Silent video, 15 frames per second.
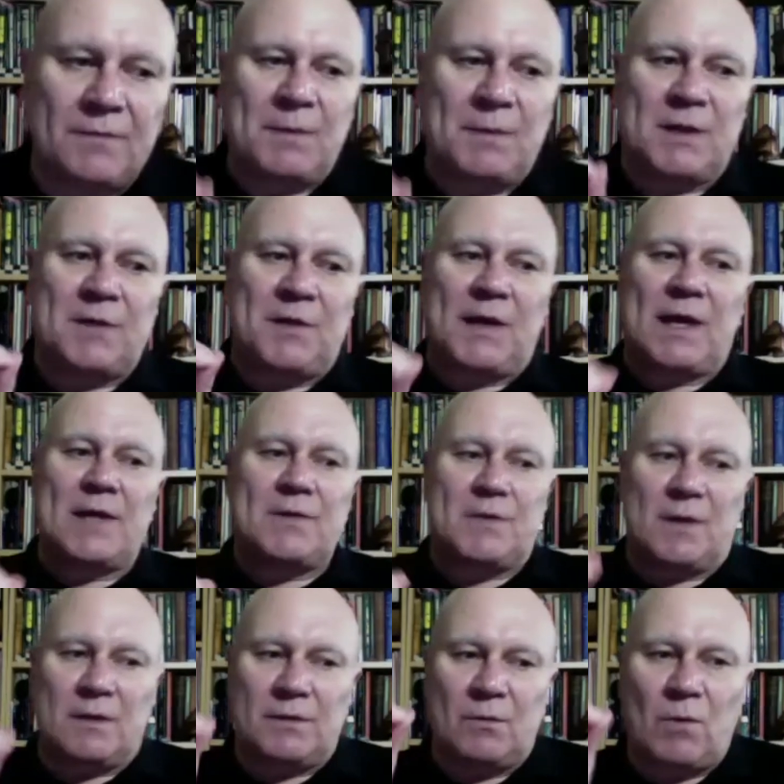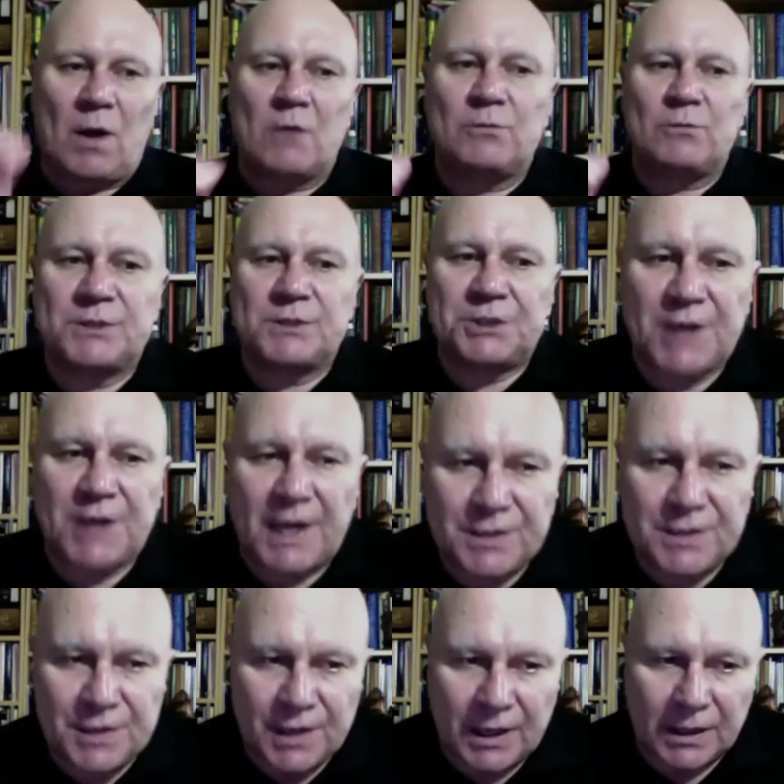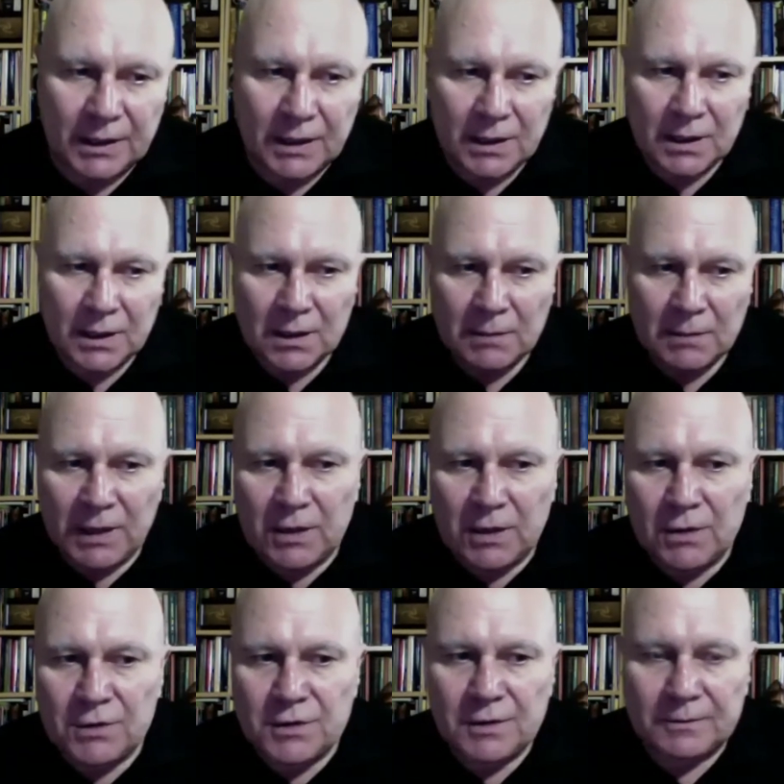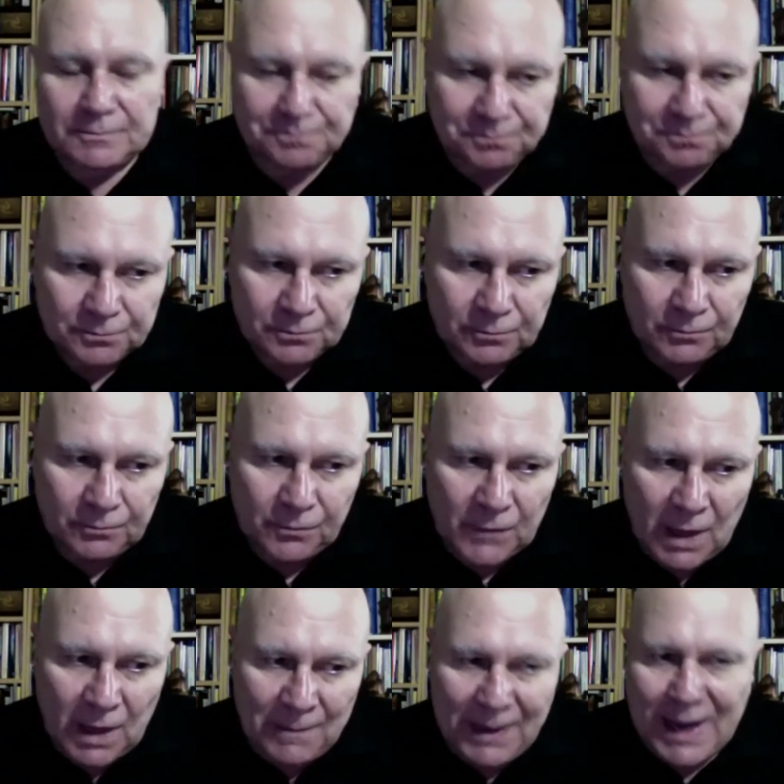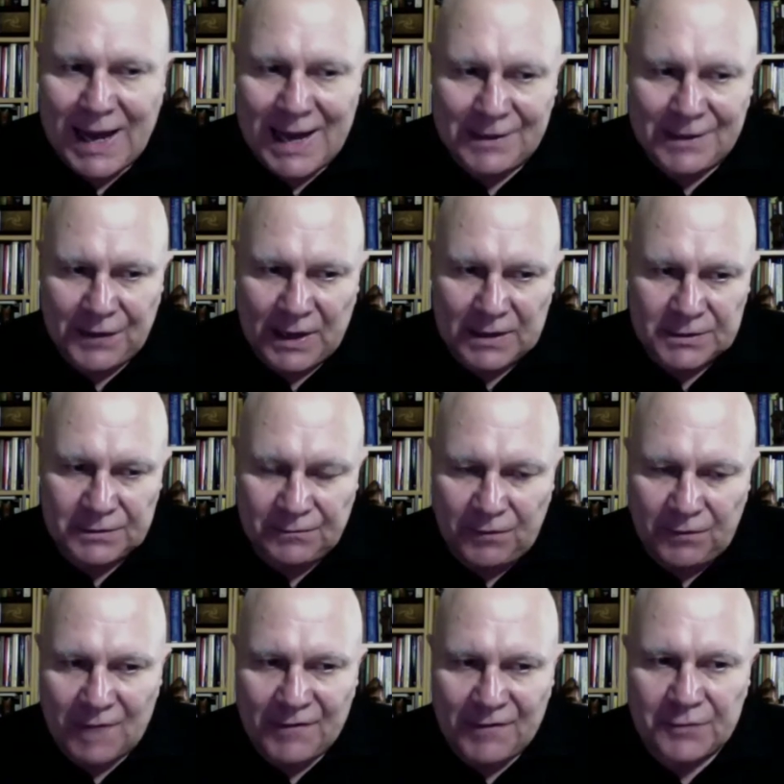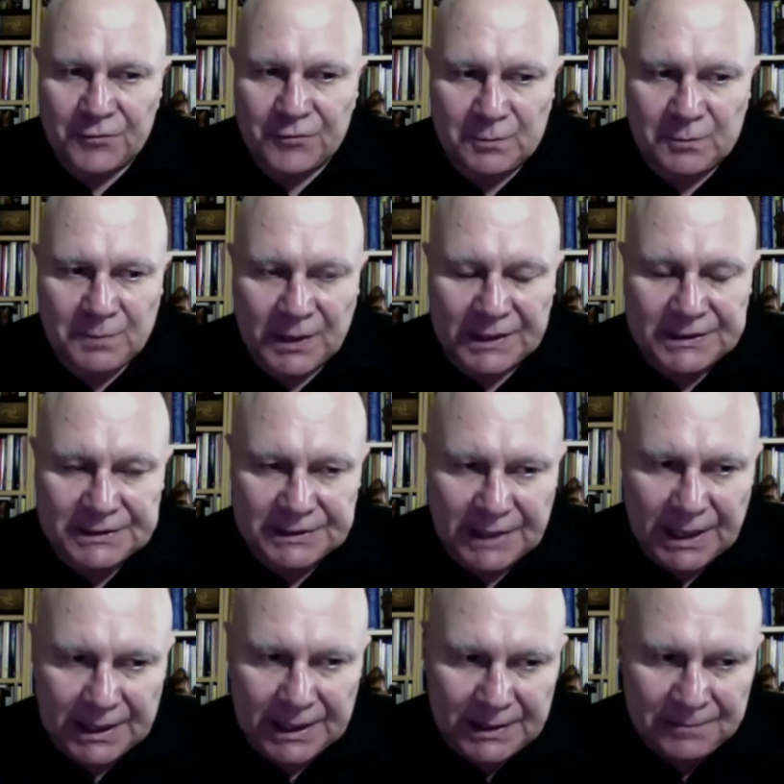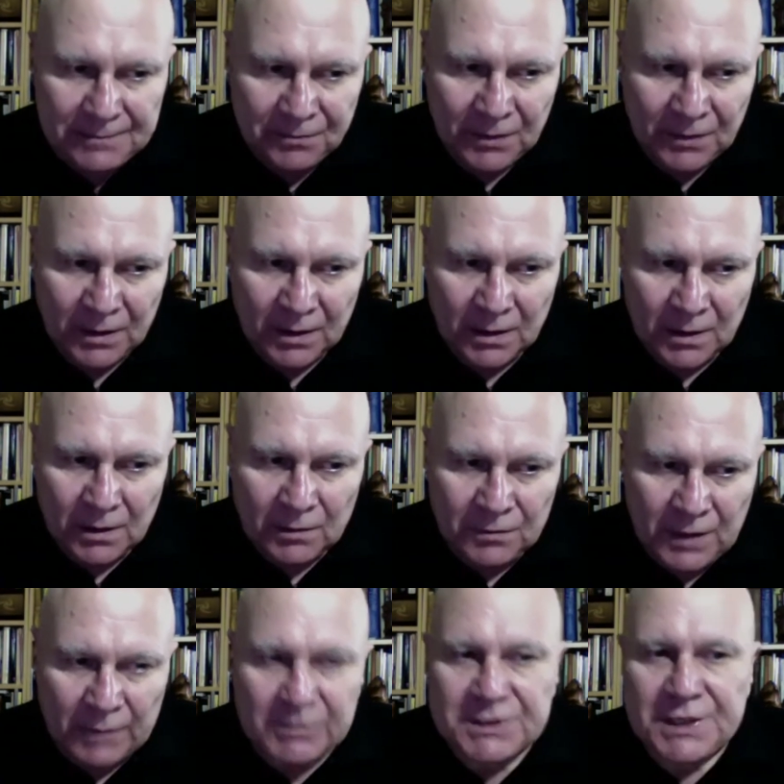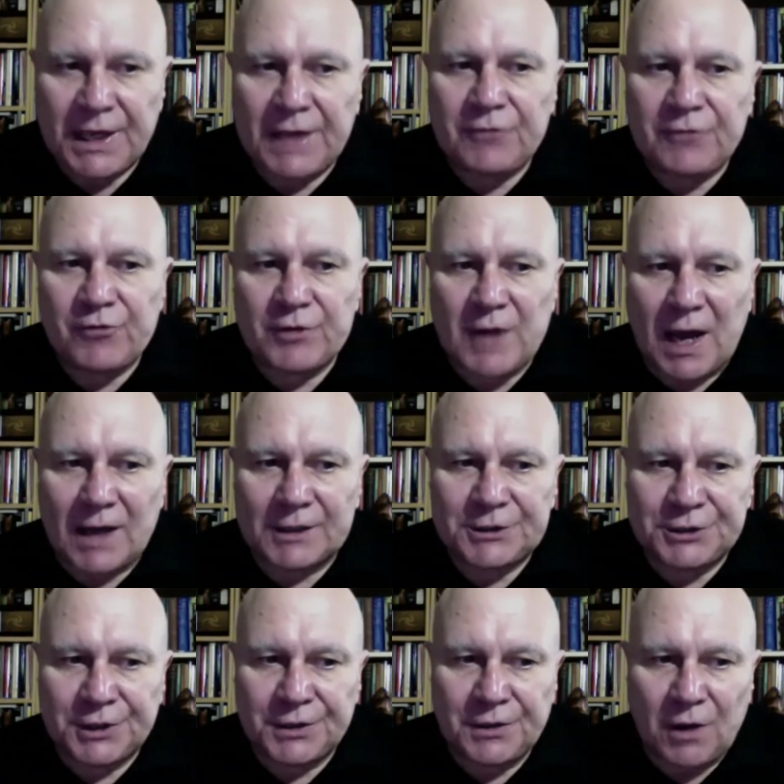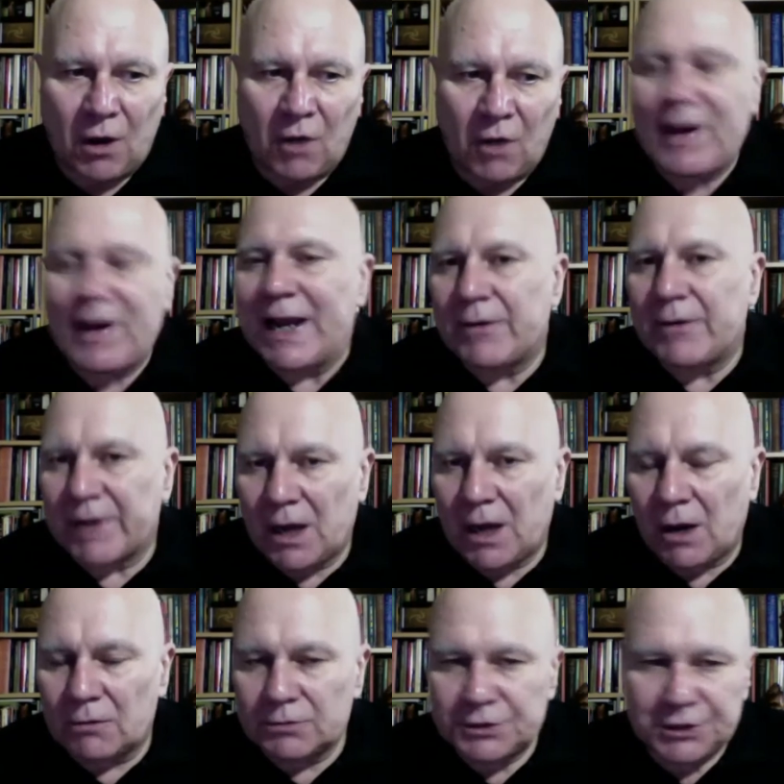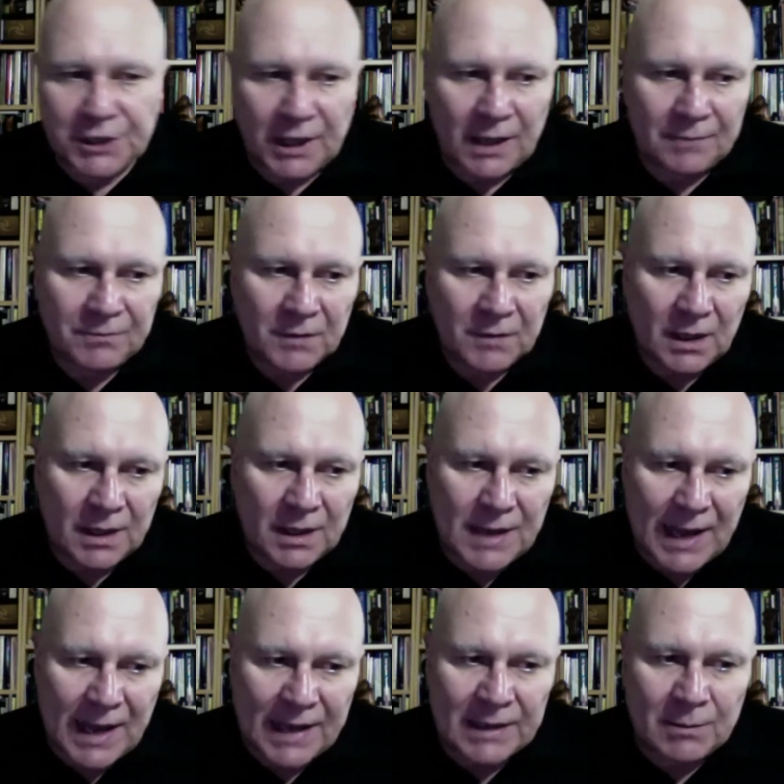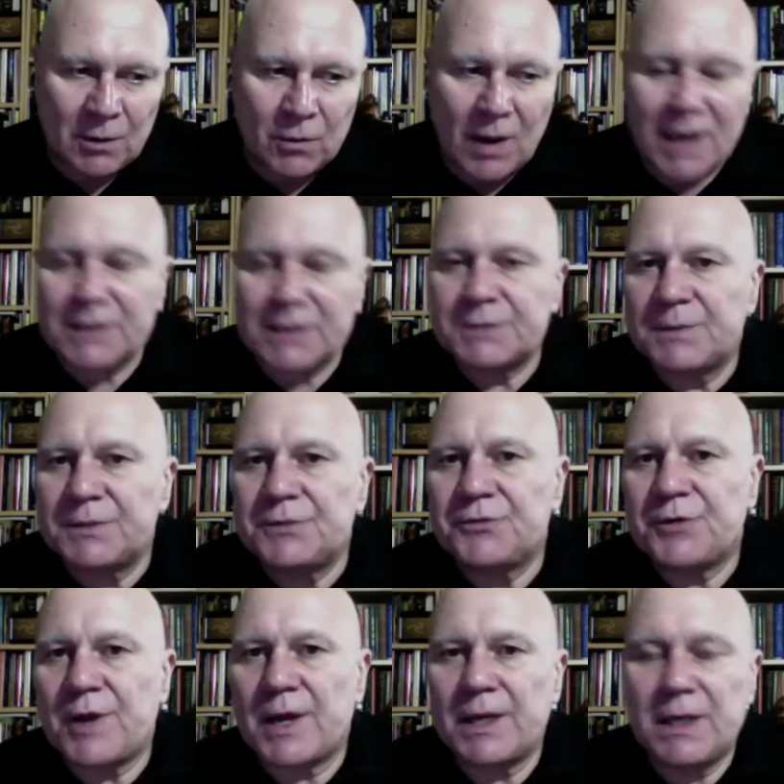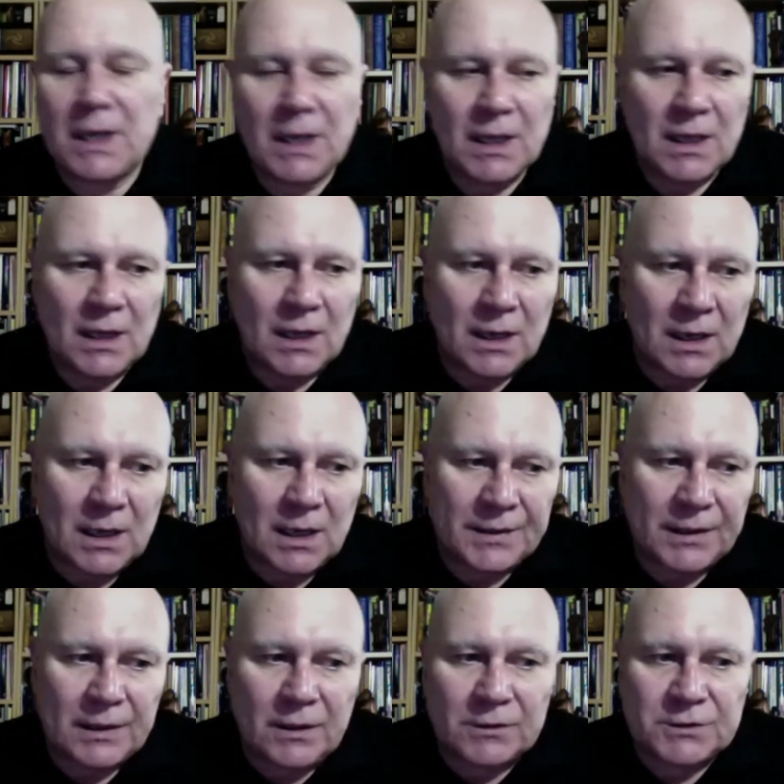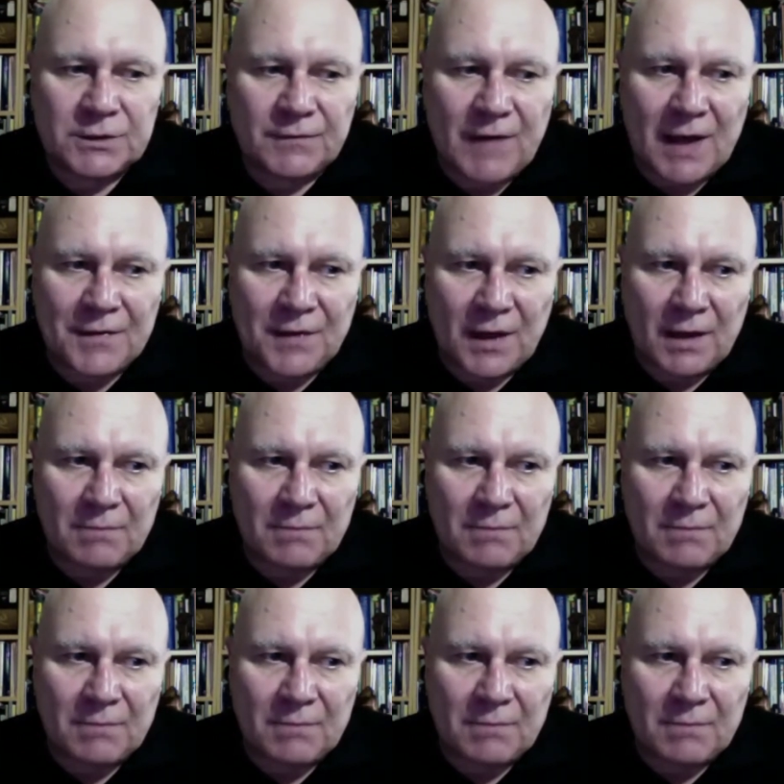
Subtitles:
the thing is that the world was changing, because about 8,500 BC, there was the introduction of agriculture and animal husbandry, and a lot of other